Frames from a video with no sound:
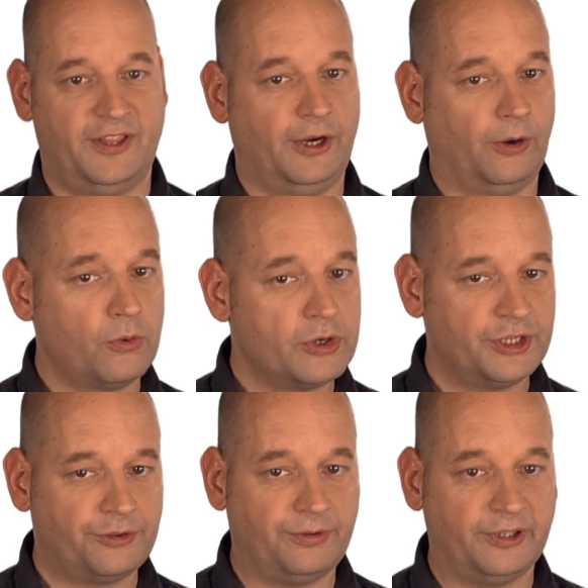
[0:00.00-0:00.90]
their own
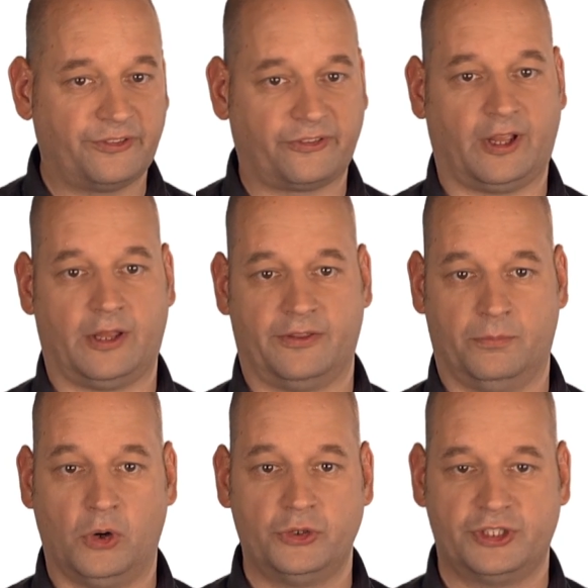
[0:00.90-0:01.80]
interests are the
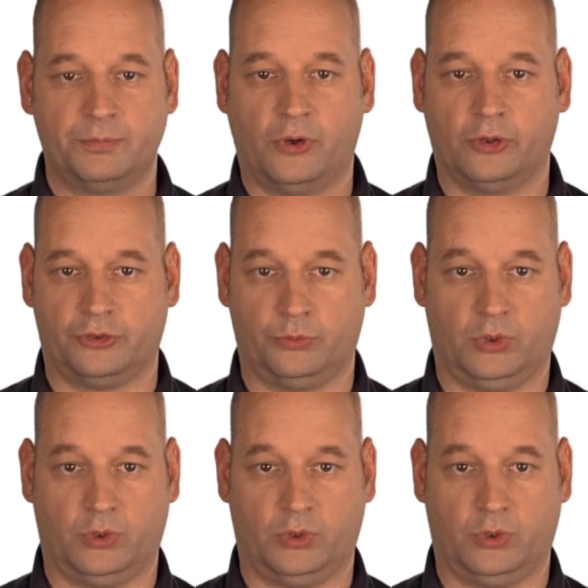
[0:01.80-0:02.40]
most important